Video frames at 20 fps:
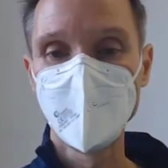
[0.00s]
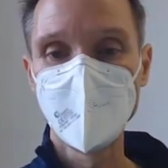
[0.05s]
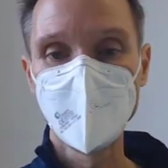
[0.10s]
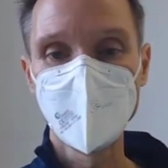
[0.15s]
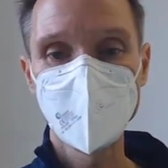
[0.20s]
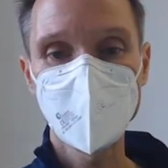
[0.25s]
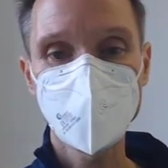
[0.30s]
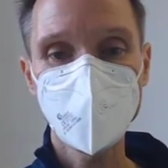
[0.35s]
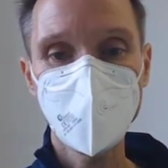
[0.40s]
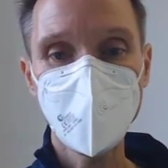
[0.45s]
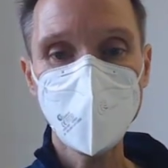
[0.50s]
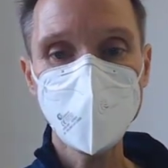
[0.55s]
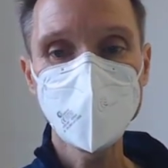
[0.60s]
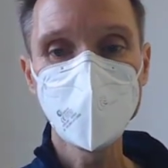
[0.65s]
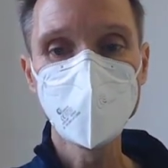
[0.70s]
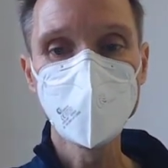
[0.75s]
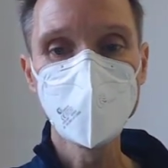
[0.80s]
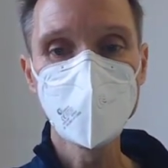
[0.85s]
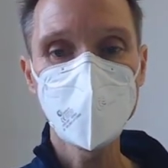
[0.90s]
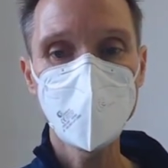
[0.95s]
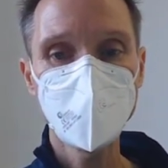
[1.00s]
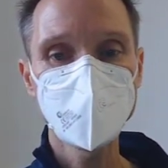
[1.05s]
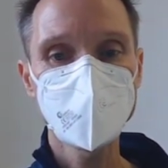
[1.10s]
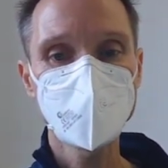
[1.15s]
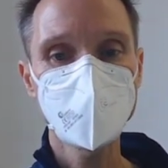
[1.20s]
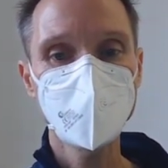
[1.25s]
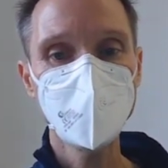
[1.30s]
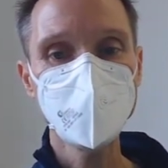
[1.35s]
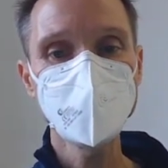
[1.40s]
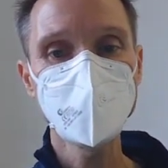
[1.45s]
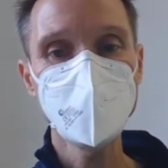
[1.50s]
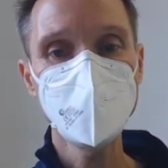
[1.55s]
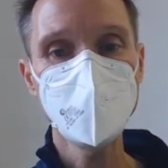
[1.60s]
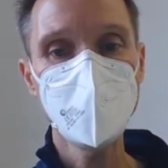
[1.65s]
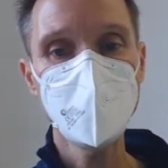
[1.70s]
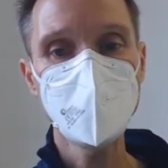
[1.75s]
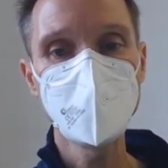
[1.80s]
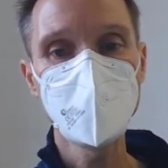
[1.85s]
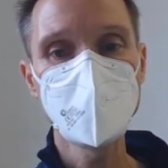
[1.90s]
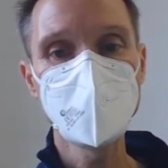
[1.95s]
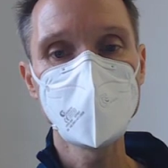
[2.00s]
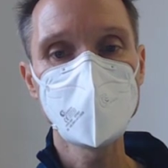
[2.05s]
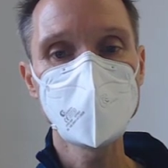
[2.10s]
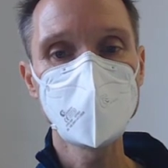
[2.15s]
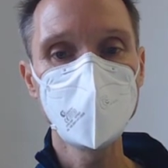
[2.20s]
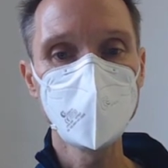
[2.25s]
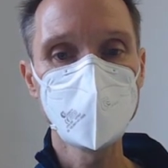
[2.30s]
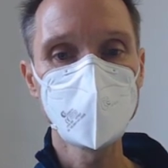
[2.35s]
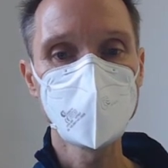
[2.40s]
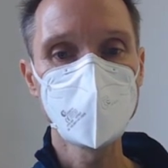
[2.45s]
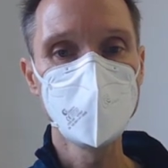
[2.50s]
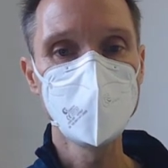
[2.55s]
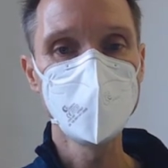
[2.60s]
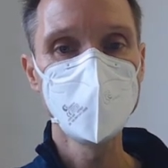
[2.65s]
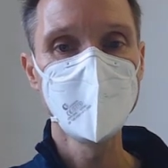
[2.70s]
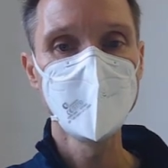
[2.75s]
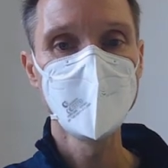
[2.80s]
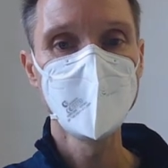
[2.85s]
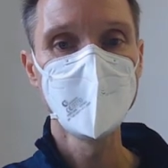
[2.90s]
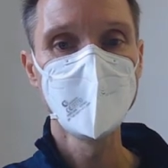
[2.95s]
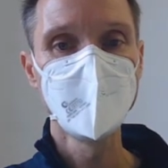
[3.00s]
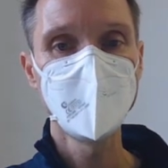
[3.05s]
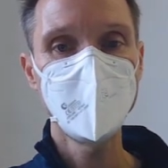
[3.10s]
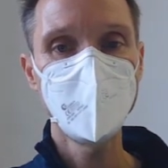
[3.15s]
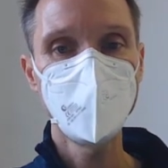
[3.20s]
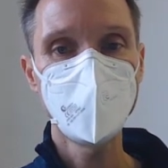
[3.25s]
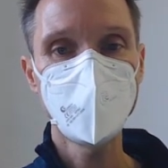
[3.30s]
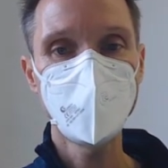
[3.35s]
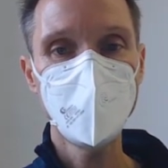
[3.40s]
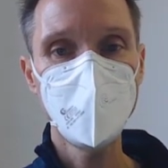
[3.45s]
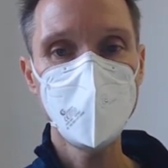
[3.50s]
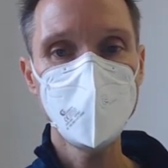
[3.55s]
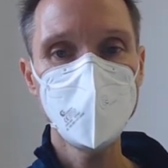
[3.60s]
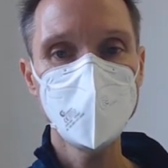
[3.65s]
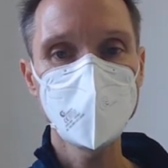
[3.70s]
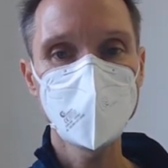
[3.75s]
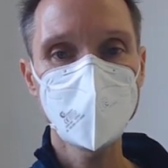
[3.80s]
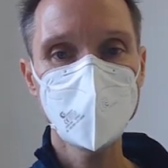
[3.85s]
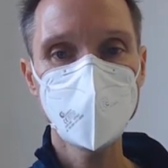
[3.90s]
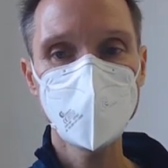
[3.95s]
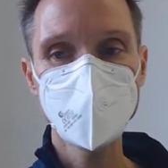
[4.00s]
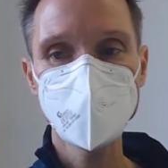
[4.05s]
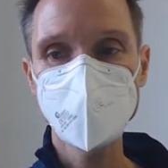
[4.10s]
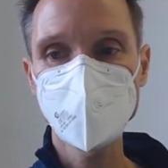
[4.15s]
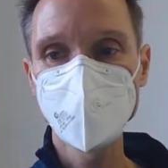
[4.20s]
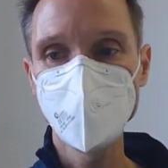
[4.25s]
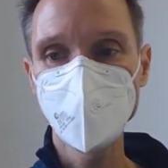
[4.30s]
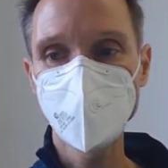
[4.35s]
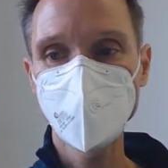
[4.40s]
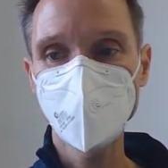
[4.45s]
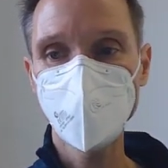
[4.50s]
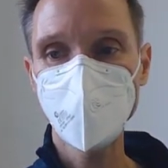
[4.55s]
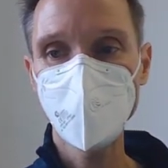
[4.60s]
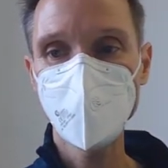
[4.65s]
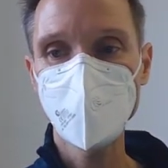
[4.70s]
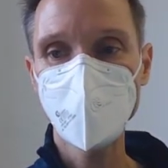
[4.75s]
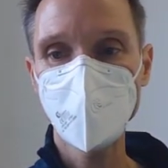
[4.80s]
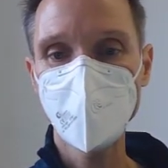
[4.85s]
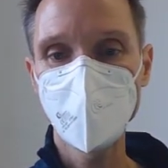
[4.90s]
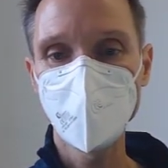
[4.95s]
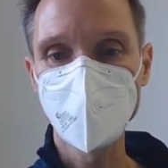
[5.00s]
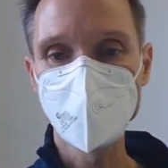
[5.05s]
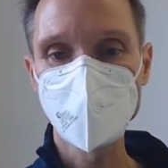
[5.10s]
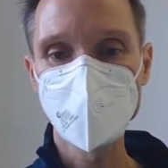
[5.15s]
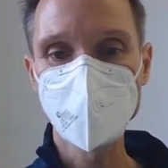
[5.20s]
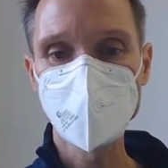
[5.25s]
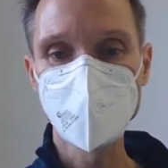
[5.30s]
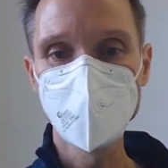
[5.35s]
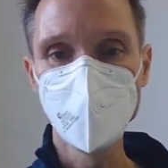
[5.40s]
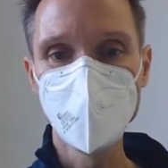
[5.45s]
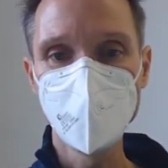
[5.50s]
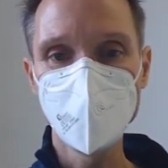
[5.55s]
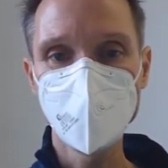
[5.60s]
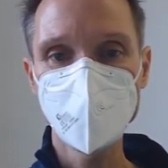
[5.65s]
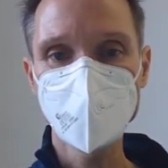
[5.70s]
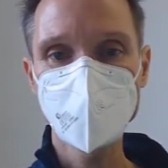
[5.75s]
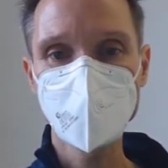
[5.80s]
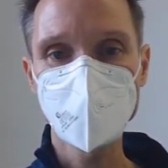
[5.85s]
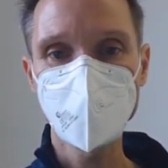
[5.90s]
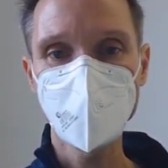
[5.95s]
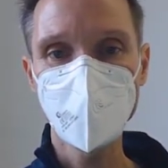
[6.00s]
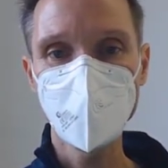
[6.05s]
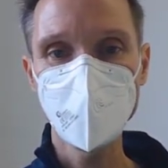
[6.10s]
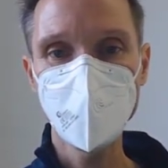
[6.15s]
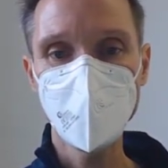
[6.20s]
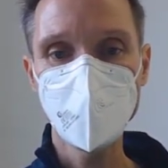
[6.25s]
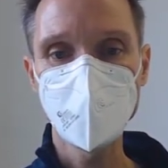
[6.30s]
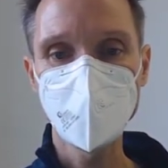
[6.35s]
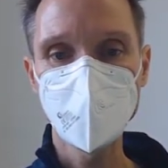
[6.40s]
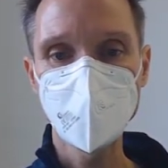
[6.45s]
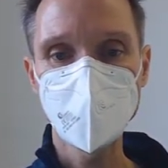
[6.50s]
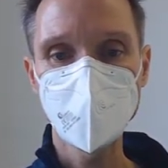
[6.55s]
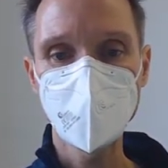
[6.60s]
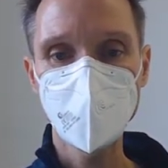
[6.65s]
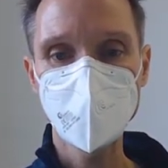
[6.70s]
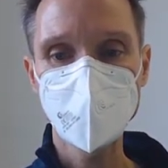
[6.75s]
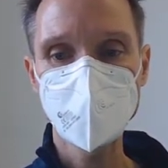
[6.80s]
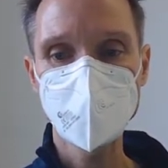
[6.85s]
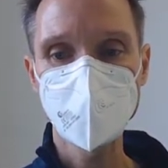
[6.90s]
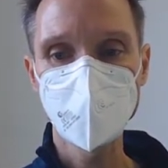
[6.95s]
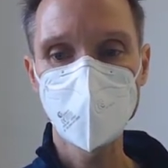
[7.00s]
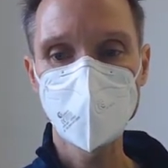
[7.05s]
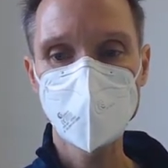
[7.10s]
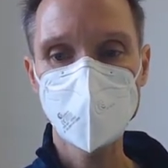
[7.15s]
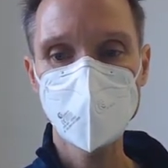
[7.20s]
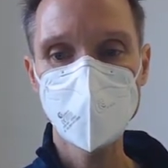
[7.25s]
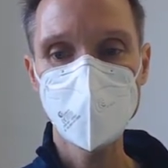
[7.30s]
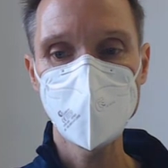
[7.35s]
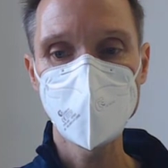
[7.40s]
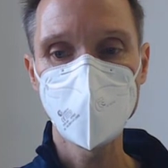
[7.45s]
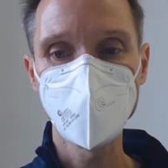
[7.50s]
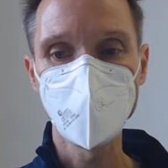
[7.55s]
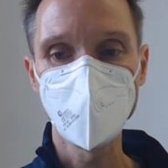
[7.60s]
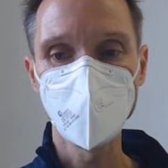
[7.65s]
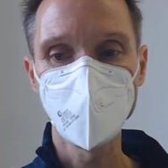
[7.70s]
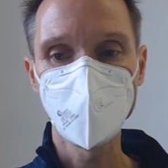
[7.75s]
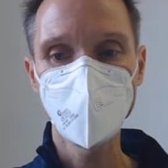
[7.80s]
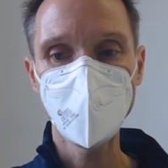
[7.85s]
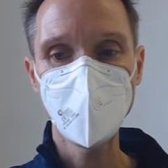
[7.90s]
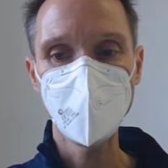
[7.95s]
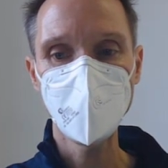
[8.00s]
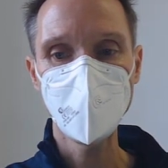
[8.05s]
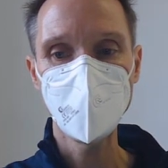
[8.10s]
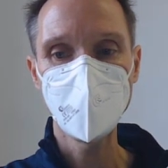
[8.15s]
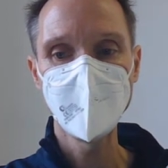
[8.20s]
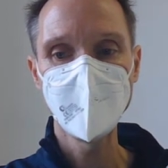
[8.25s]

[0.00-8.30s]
Try to do that, try to come up with this solution. Define the customer type. I will scroll up a little bit so you see the whole file.